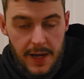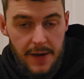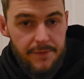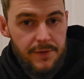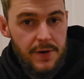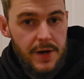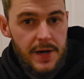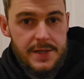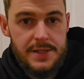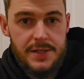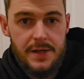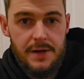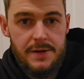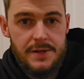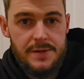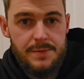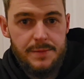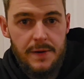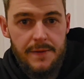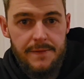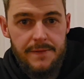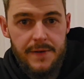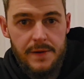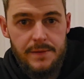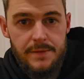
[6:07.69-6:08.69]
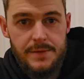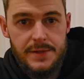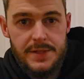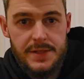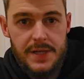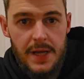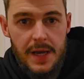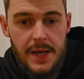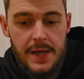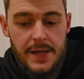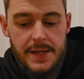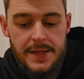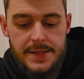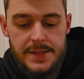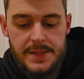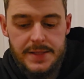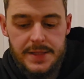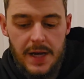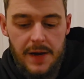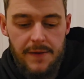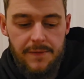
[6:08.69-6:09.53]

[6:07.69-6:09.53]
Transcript: I've not had to go into my phone settings.